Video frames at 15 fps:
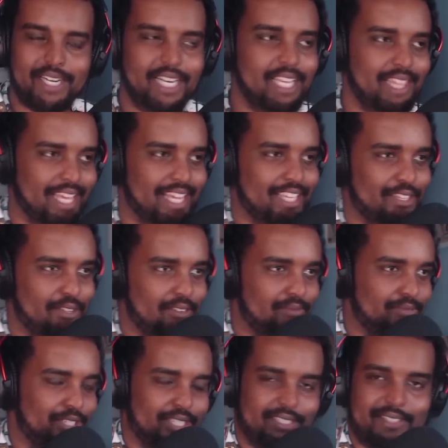that you
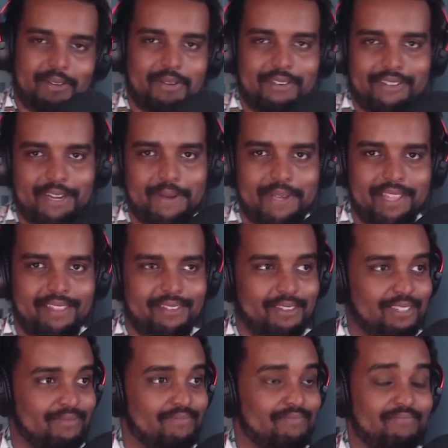just don't agree with,
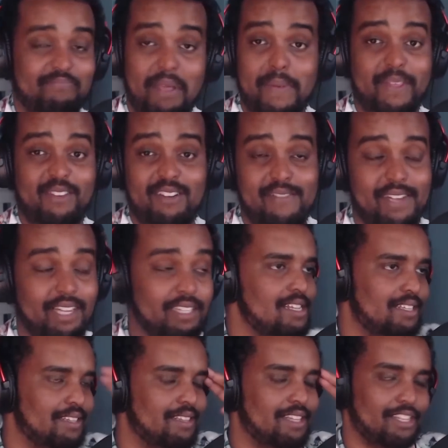or maybe the reverse?
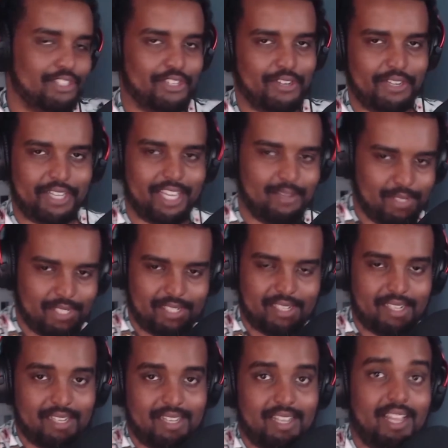There's your lot, gamers.
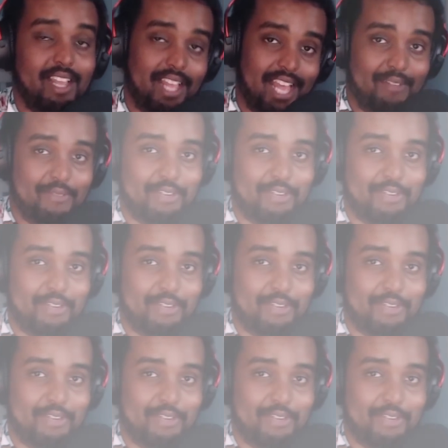Have a good